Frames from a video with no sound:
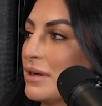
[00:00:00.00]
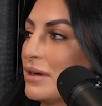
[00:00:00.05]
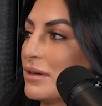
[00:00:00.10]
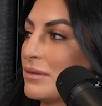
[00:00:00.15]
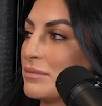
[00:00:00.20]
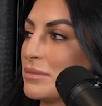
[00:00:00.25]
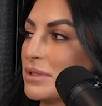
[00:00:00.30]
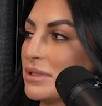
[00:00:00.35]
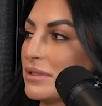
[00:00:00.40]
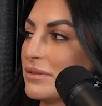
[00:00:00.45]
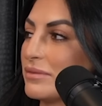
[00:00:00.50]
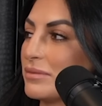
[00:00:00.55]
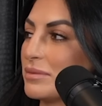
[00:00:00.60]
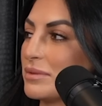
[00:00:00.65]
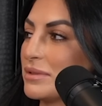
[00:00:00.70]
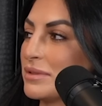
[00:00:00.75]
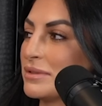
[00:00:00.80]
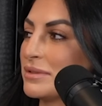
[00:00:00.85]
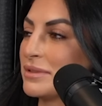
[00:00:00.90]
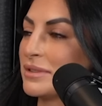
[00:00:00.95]

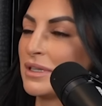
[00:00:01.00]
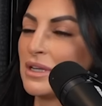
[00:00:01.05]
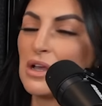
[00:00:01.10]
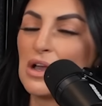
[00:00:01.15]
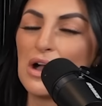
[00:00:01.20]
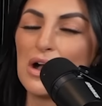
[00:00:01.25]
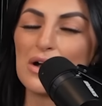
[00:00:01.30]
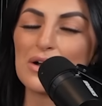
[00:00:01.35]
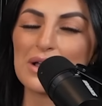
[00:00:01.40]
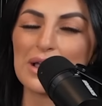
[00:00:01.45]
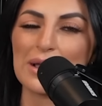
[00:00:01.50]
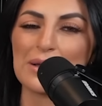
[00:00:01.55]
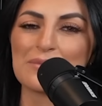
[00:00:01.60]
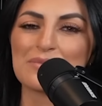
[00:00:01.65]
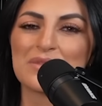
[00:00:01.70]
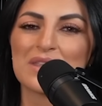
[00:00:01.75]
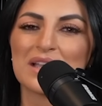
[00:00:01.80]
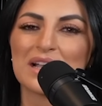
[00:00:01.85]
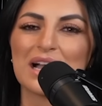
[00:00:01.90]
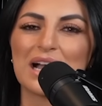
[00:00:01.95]
Unbelievable.
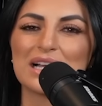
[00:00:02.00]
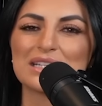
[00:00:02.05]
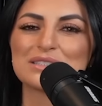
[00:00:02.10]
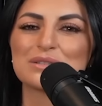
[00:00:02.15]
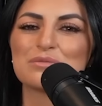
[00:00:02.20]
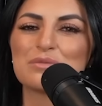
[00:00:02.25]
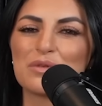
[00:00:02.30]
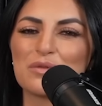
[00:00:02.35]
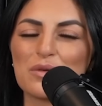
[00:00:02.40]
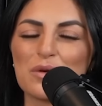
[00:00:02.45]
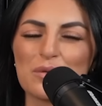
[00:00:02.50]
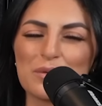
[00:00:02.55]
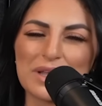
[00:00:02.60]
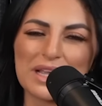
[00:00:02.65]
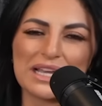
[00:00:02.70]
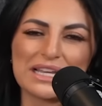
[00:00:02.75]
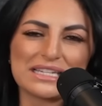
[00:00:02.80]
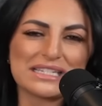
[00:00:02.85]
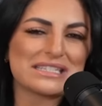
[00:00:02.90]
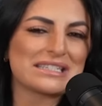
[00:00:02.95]
Okay, guys, before we
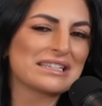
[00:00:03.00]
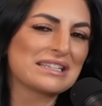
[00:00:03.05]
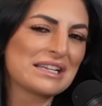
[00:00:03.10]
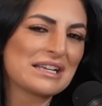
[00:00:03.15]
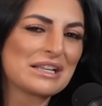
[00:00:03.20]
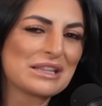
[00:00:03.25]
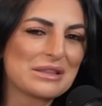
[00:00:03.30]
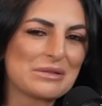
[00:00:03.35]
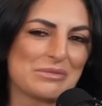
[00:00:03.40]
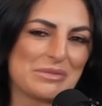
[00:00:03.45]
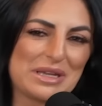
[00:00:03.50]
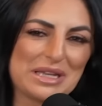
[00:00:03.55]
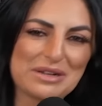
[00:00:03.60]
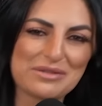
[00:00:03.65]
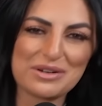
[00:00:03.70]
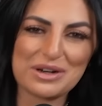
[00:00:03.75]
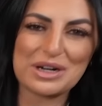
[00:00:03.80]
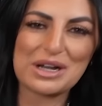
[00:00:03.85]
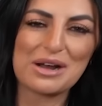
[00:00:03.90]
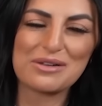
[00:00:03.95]
get into the meat
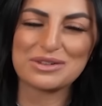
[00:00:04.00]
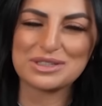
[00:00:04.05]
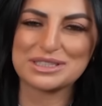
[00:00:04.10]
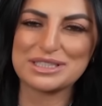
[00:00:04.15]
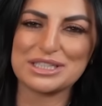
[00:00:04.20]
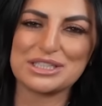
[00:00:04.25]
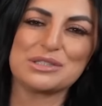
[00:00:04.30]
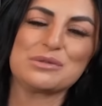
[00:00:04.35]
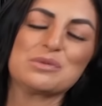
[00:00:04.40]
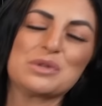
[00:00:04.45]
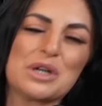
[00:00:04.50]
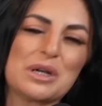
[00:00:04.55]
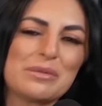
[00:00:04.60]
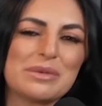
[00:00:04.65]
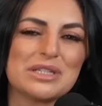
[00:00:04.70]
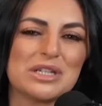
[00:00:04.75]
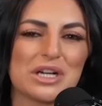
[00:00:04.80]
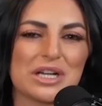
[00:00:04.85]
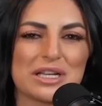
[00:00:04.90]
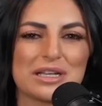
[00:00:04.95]
of our conversation, we're going to
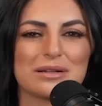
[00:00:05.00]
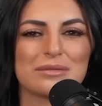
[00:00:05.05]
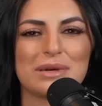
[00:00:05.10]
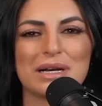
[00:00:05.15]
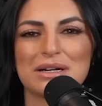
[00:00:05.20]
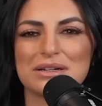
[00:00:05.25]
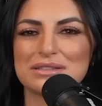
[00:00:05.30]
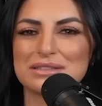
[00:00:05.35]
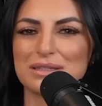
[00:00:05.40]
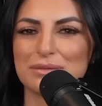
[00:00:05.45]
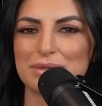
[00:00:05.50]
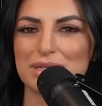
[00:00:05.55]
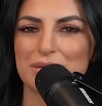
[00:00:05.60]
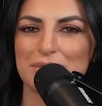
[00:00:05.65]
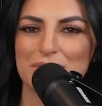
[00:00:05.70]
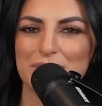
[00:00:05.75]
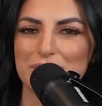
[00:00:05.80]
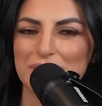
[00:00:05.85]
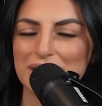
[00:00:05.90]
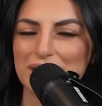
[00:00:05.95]
be talking about
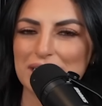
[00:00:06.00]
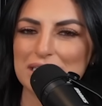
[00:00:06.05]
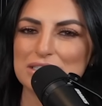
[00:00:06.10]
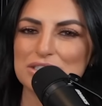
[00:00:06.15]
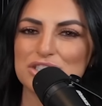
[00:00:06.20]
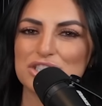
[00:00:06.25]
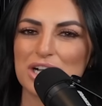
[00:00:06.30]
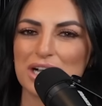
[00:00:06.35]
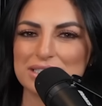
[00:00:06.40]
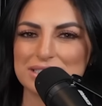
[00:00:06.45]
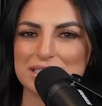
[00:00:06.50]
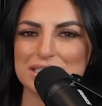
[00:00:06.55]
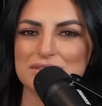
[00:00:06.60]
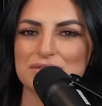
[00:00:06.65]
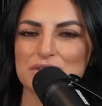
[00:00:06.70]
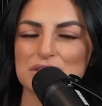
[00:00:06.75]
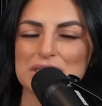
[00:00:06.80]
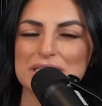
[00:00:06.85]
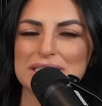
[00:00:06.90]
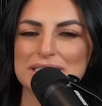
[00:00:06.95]
WWE and
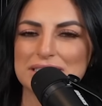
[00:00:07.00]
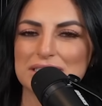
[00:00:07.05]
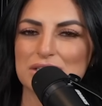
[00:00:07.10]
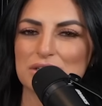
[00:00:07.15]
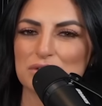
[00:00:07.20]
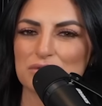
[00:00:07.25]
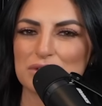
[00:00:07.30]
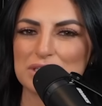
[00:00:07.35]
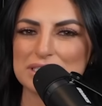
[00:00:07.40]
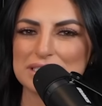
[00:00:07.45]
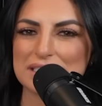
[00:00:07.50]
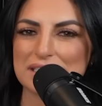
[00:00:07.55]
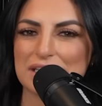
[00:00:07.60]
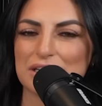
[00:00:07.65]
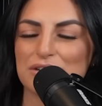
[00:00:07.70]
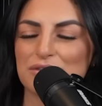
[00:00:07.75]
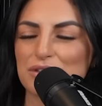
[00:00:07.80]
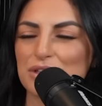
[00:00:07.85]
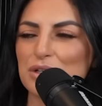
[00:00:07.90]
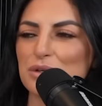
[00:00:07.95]
Shotzi's release and her recent
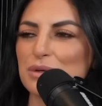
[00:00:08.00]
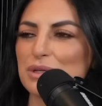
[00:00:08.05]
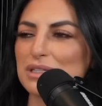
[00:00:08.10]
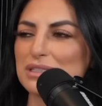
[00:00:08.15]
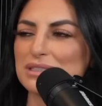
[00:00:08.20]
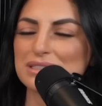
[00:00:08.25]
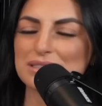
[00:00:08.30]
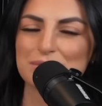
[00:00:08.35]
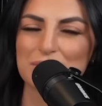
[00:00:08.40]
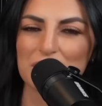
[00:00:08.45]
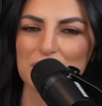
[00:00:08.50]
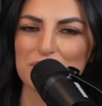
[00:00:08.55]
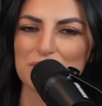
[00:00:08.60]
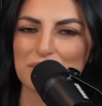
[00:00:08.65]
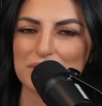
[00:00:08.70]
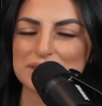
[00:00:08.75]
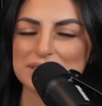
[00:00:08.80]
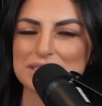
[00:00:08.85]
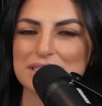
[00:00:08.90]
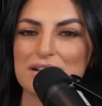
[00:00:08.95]
interview and some other
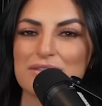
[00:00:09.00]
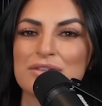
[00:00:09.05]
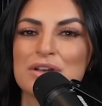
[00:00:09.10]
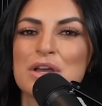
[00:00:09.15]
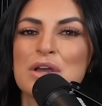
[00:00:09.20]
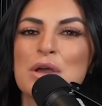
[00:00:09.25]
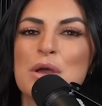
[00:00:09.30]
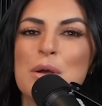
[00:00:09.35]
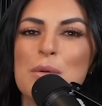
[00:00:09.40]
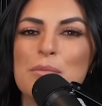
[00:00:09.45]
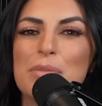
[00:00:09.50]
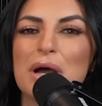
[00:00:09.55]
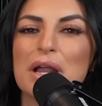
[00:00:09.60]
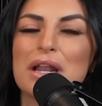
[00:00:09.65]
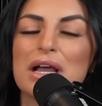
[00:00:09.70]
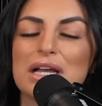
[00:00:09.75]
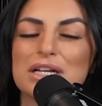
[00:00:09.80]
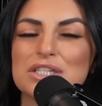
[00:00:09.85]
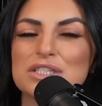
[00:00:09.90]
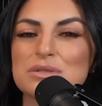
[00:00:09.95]
fun stuff.
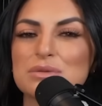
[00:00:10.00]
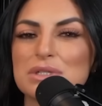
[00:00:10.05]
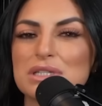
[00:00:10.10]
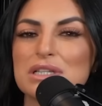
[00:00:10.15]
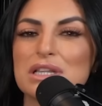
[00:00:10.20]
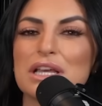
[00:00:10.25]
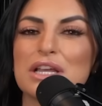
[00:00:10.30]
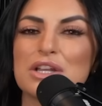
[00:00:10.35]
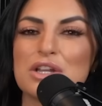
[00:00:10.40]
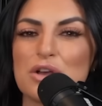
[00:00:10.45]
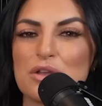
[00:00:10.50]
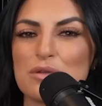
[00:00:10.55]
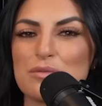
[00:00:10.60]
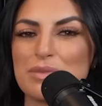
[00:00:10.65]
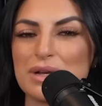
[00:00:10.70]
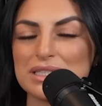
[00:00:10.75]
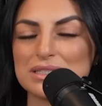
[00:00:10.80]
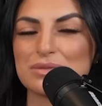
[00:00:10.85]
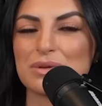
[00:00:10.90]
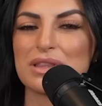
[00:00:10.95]
But I just wanted to let you know the
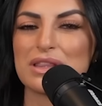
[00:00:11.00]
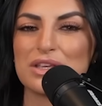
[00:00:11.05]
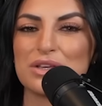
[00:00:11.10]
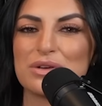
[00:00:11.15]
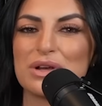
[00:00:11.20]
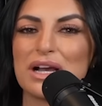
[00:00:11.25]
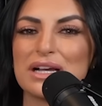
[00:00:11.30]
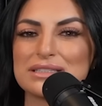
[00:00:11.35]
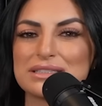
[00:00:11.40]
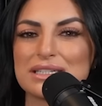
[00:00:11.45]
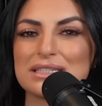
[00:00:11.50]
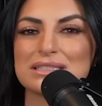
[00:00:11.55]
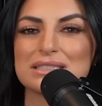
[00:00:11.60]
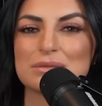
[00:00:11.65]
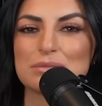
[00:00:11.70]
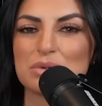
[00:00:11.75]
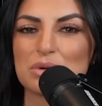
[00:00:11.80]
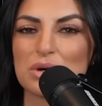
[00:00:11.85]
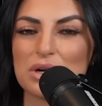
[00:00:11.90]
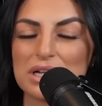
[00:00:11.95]
best way that you guys can
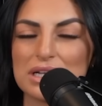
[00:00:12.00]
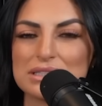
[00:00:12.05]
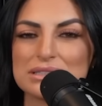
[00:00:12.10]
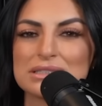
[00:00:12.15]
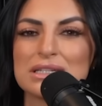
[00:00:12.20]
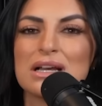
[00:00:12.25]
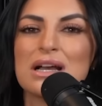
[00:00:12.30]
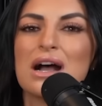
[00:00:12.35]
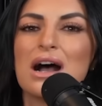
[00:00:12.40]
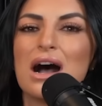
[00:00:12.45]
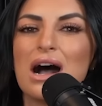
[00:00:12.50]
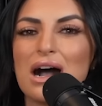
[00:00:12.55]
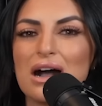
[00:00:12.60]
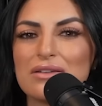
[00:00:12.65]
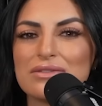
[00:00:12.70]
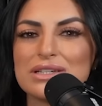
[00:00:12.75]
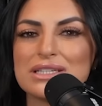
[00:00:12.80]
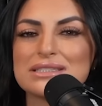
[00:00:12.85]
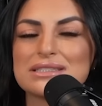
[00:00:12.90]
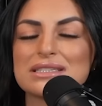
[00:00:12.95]
support us.
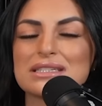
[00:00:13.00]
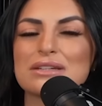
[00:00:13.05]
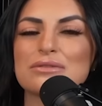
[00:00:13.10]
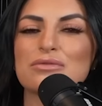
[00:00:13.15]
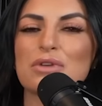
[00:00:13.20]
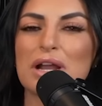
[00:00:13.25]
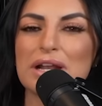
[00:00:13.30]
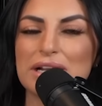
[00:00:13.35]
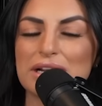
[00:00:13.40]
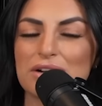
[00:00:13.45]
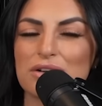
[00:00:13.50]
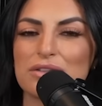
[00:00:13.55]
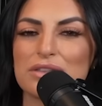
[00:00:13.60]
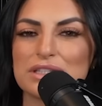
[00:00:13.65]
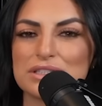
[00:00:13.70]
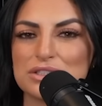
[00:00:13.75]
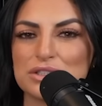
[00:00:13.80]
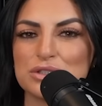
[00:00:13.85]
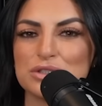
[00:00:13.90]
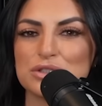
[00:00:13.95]
Obviously, right here on
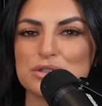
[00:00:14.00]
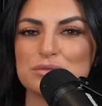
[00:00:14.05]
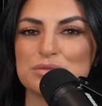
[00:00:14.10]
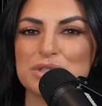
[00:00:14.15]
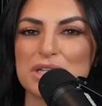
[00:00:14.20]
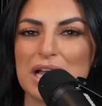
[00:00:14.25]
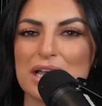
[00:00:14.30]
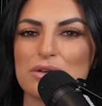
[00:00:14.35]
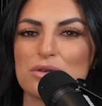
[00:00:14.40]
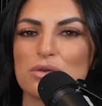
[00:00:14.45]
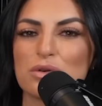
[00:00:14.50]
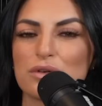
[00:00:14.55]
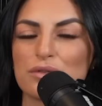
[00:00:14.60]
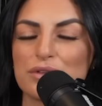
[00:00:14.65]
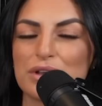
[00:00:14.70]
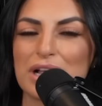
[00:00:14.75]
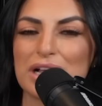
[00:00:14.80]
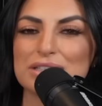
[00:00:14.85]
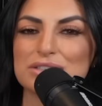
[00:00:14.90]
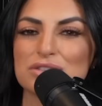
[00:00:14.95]
this YouTube channel, or if
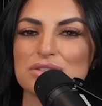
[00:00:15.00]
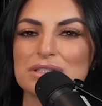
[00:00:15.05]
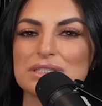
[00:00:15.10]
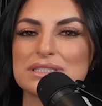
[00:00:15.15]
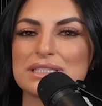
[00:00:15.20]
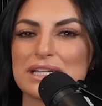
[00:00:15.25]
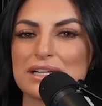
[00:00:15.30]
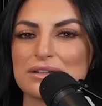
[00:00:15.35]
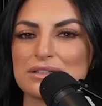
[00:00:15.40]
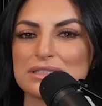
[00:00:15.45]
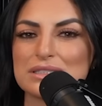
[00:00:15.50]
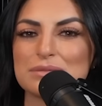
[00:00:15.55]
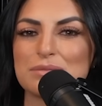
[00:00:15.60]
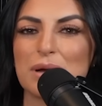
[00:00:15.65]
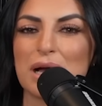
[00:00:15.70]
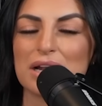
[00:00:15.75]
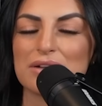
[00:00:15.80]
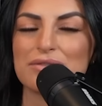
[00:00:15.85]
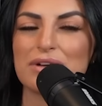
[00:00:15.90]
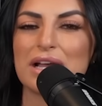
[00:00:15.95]
you guys are listening on
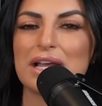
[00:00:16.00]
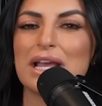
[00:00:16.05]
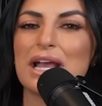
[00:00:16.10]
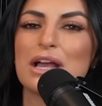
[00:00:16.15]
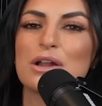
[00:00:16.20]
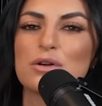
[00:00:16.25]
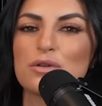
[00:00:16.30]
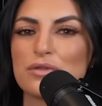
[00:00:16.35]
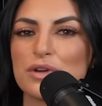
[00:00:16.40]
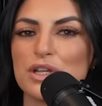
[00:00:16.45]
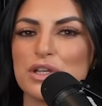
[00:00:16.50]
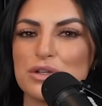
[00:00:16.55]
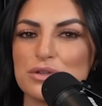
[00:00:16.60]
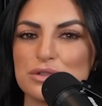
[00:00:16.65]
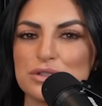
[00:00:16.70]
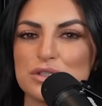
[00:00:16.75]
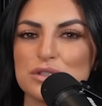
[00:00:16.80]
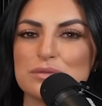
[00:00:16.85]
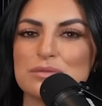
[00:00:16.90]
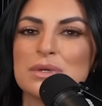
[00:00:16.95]
Spotify, head over to
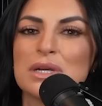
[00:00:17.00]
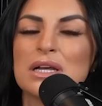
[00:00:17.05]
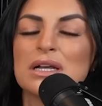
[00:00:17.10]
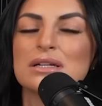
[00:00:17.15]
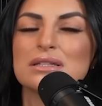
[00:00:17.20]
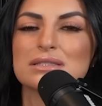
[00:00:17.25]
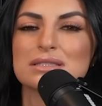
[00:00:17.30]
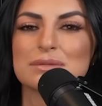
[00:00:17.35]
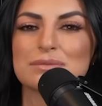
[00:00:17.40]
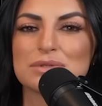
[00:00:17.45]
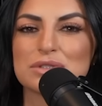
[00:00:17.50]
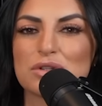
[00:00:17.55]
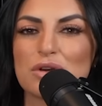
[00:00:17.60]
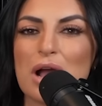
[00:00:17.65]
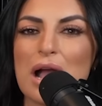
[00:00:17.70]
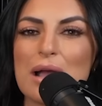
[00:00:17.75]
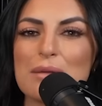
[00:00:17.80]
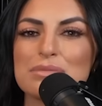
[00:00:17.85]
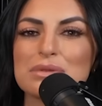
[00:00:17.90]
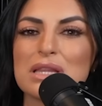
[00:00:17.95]
YouTube,
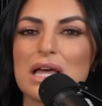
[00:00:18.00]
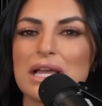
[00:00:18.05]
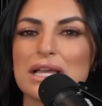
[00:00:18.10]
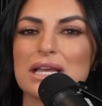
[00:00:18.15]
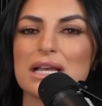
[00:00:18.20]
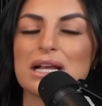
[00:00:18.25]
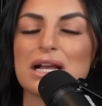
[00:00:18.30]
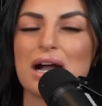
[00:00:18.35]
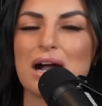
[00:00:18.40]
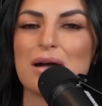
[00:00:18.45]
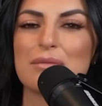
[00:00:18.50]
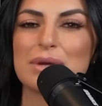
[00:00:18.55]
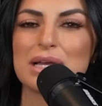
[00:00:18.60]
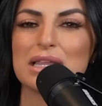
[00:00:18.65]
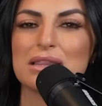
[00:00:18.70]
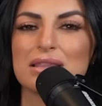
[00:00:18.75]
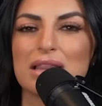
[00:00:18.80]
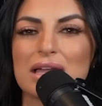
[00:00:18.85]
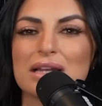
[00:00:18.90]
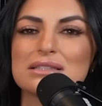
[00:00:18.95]
subscribe, like, and
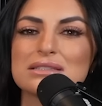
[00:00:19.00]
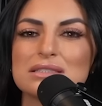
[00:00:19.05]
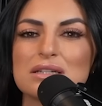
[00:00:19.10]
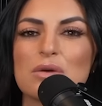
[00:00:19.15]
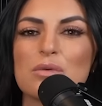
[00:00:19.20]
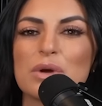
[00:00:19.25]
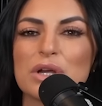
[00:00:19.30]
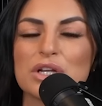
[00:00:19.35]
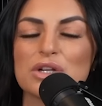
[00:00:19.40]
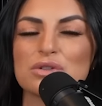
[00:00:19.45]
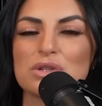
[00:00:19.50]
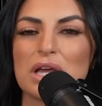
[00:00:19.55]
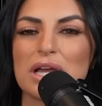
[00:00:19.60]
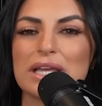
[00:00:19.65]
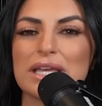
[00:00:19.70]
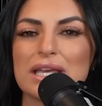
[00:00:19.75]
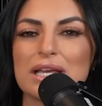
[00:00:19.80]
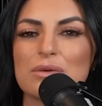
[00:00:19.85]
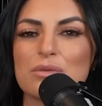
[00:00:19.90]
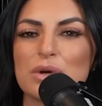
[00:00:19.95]
comment. Let us know what you're
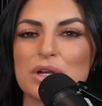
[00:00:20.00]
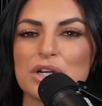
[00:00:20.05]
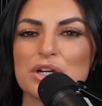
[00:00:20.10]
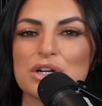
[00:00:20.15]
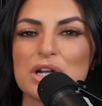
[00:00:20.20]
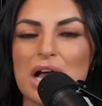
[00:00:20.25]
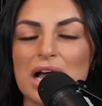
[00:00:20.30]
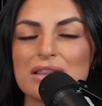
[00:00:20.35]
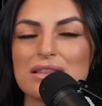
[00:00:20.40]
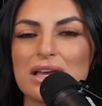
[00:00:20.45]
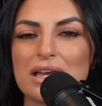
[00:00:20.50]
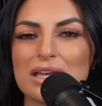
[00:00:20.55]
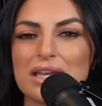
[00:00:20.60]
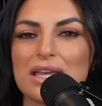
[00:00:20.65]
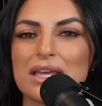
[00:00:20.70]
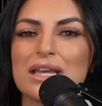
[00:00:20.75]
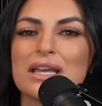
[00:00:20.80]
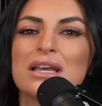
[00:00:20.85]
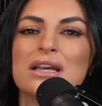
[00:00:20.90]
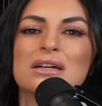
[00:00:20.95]
liking and what you're not
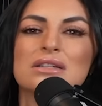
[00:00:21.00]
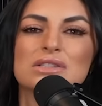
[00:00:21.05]
liking.